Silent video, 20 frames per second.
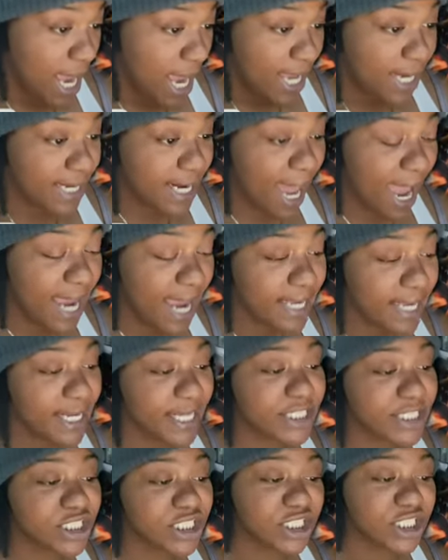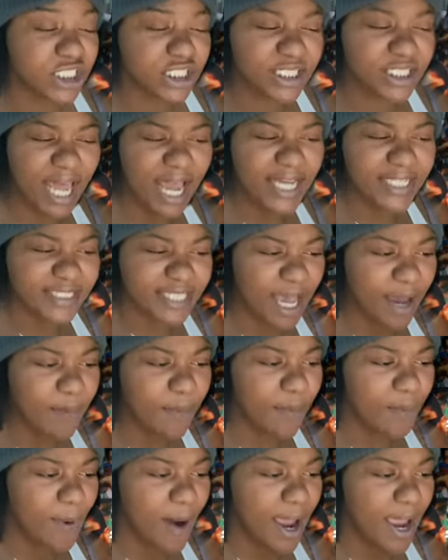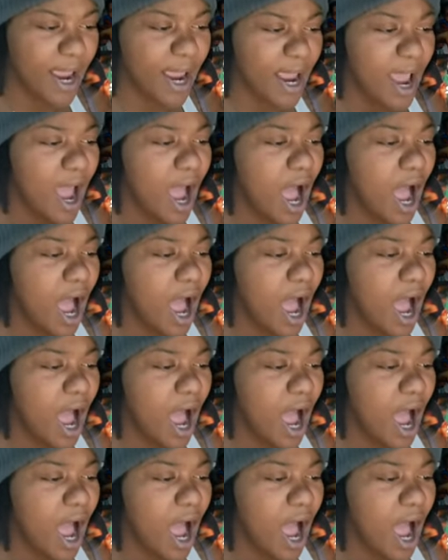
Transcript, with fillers: Not in a Suge Knight type of way,